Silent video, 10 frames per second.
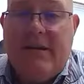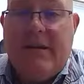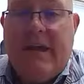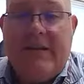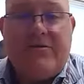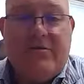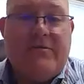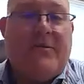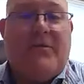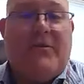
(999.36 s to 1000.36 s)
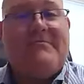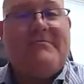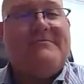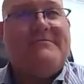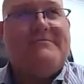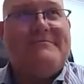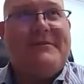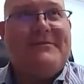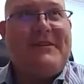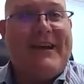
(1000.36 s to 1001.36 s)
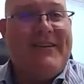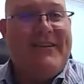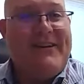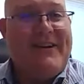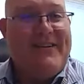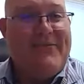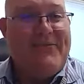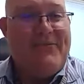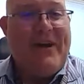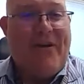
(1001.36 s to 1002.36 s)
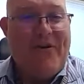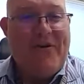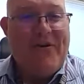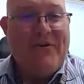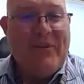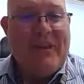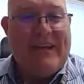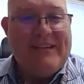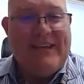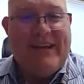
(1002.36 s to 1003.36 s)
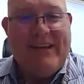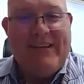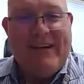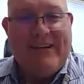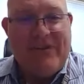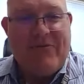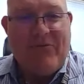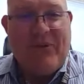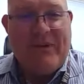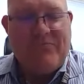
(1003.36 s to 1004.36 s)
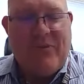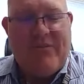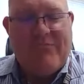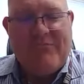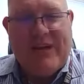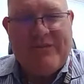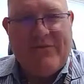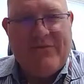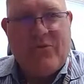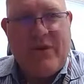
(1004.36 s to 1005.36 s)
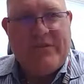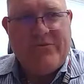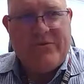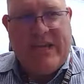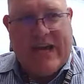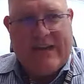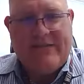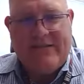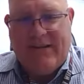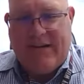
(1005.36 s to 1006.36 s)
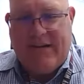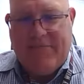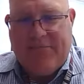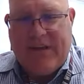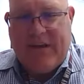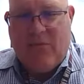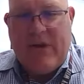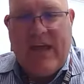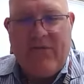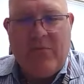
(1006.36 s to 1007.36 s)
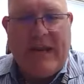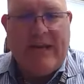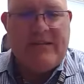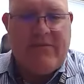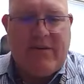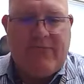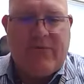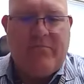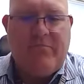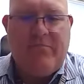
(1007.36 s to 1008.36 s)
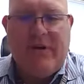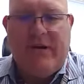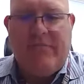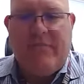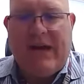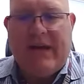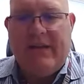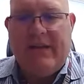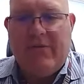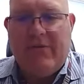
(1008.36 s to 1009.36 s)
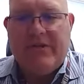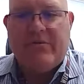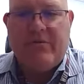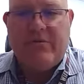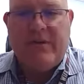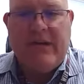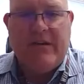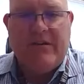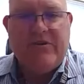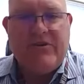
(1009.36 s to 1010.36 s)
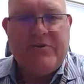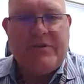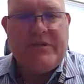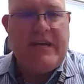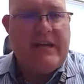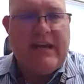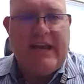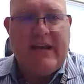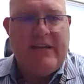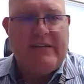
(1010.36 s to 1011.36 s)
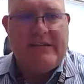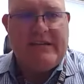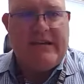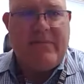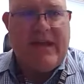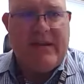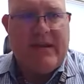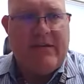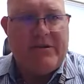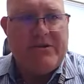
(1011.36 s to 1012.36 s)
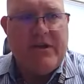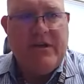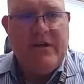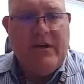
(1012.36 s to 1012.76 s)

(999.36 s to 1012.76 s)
The answer, well, let's see, we are utilizing general fund as well, right? So the short answer is yes. We have a maintenance of effort back in the original 2C, and again, it's in the ballot language.